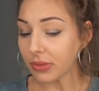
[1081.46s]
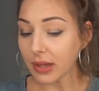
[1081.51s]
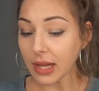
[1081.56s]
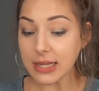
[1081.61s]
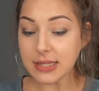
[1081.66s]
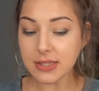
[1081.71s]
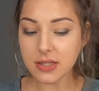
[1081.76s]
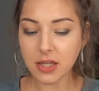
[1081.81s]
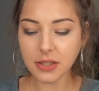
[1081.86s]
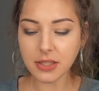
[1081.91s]

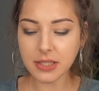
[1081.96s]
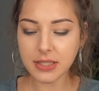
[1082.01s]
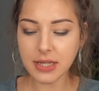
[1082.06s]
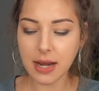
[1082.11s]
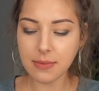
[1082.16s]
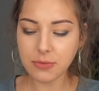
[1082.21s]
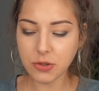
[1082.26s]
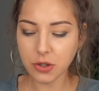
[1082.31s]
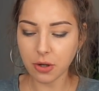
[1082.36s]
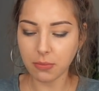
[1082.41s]
it's not the
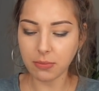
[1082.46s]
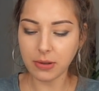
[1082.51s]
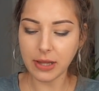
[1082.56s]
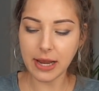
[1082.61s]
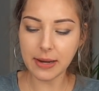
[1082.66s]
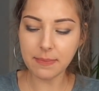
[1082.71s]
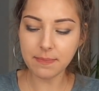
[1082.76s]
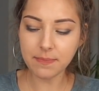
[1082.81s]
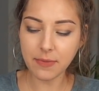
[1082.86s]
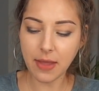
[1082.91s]
time to
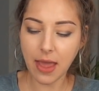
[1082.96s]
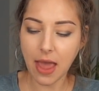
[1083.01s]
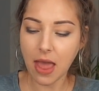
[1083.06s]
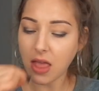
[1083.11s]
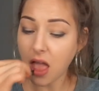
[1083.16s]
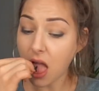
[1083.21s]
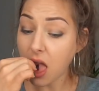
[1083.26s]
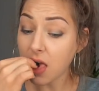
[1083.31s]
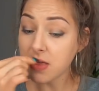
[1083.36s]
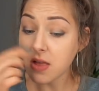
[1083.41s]
complain.
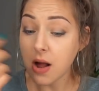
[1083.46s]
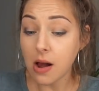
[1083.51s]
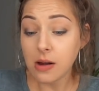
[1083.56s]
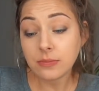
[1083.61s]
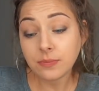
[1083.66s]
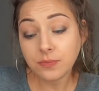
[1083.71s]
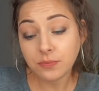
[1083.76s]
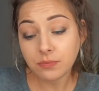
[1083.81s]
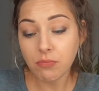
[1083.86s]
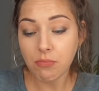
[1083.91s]
And
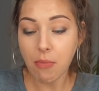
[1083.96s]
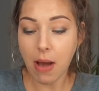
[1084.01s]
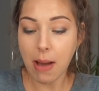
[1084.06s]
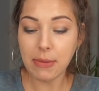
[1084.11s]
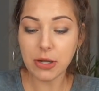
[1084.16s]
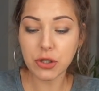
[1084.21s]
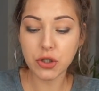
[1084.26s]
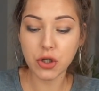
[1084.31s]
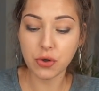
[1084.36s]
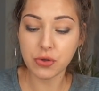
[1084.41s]

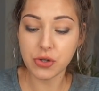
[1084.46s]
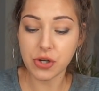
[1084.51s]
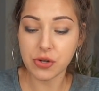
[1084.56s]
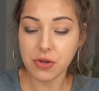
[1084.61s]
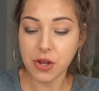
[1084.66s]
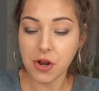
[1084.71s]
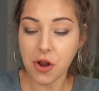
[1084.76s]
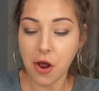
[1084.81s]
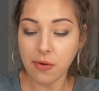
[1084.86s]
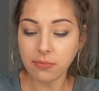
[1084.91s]
mama chose it,
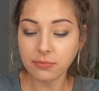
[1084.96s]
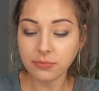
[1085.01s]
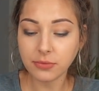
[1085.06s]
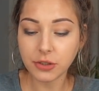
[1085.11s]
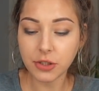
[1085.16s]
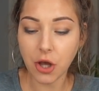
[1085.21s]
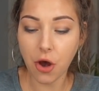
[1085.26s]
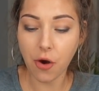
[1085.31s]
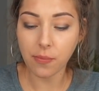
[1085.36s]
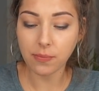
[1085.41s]
you know?
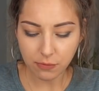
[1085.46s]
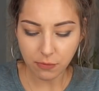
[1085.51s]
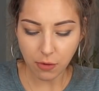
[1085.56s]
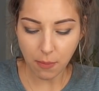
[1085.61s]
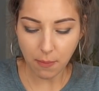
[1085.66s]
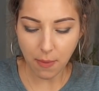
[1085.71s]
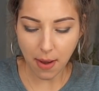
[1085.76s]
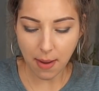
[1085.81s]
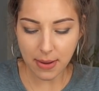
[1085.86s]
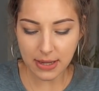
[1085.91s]
So
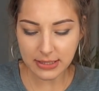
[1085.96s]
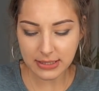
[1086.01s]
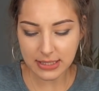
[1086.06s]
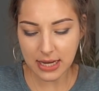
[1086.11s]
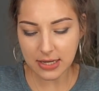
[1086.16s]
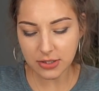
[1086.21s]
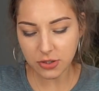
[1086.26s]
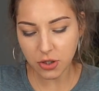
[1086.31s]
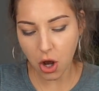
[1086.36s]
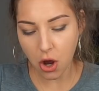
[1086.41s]
what mama
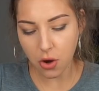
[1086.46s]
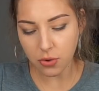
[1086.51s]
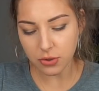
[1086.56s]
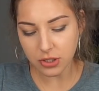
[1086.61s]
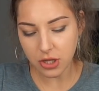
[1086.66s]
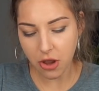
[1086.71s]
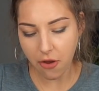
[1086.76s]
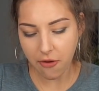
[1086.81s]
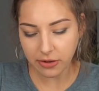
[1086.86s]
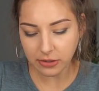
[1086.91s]
says goes.